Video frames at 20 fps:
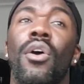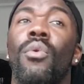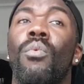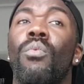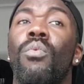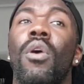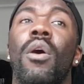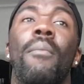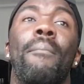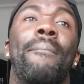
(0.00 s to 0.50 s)

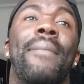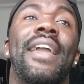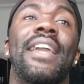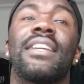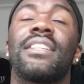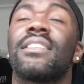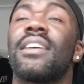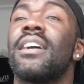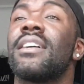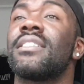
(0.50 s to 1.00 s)
what
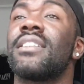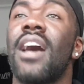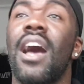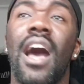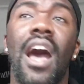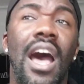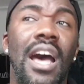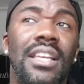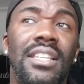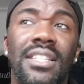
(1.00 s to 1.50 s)
makes us
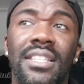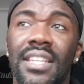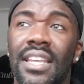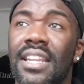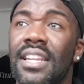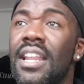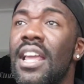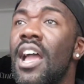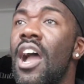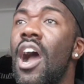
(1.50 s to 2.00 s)
us
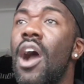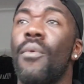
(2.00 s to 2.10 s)
and